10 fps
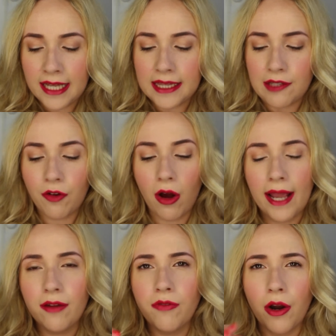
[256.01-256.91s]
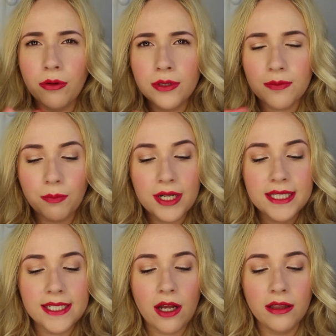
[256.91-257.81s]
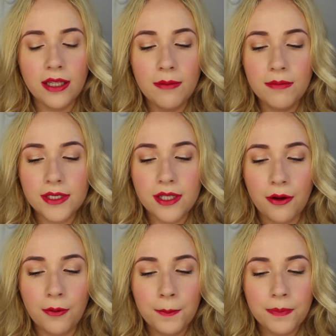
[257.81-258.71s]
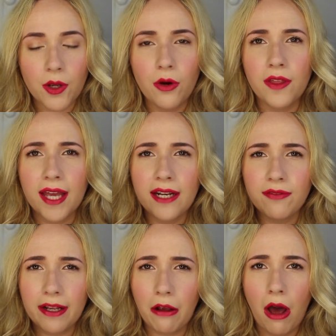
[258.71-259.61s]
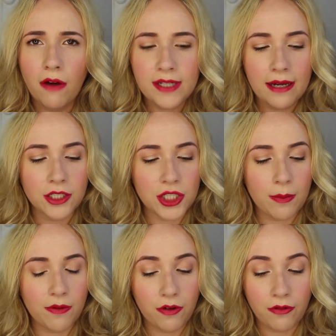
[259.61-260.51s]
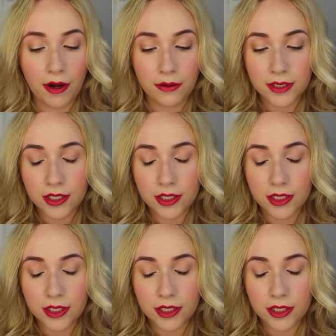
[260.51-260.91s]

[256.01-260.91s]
they've got a rose printed on them, so, or they're kind of like carved out in the shape of a rose.